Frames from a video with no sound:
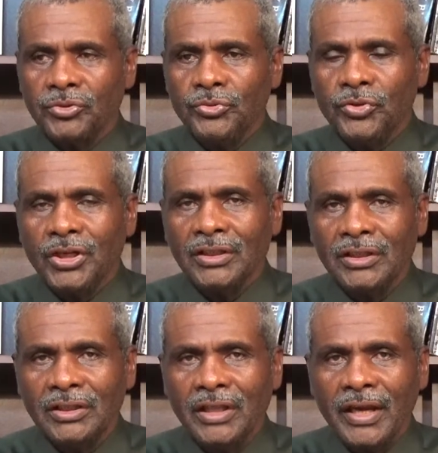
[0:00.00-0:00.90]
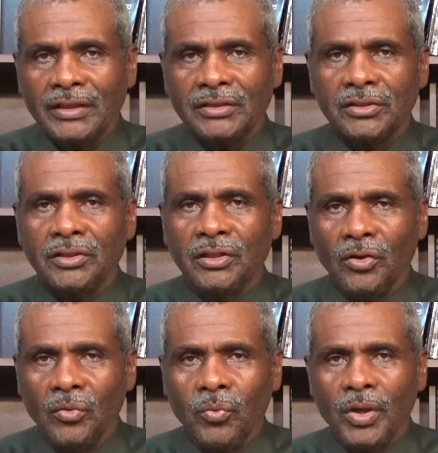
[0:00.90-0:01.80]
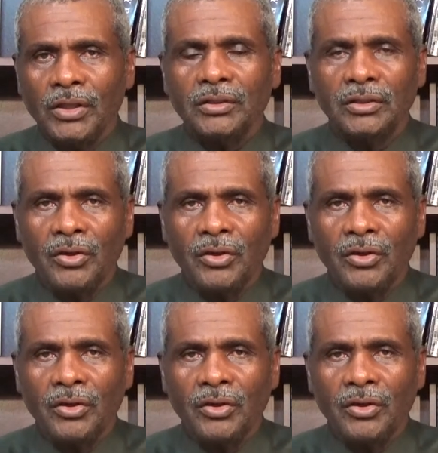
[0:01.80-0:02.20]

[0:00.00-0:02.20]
to connect with